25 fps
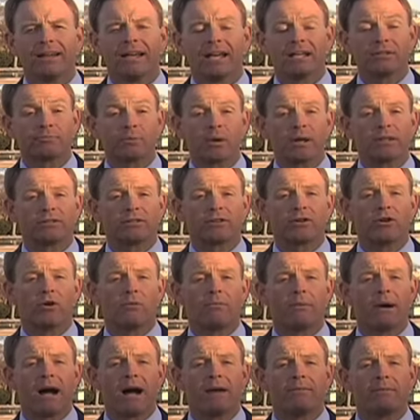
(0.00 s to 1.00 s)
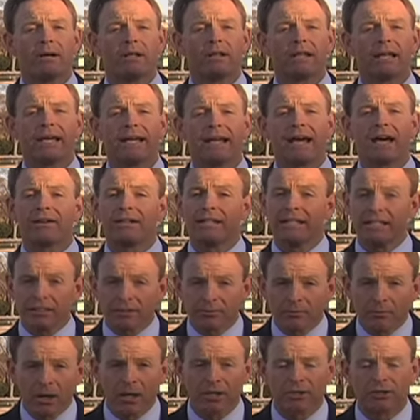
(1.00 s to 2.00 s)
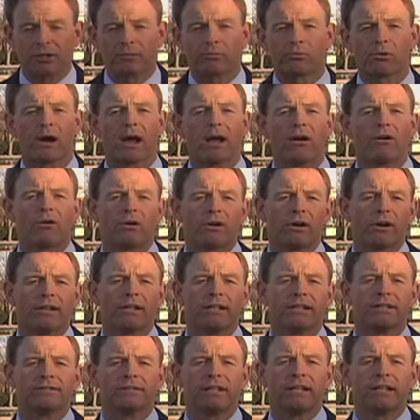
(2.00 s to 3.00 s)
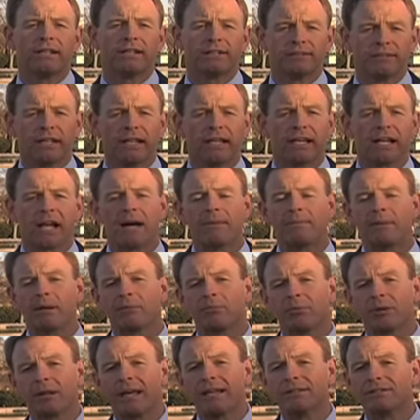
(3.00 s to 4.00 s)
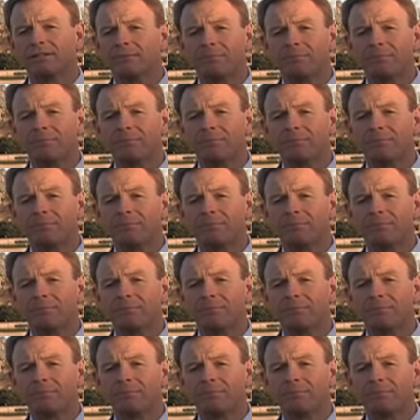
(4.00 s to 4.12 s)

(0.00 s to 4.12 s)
As President Obama laid out his budget priorities and his economic plans,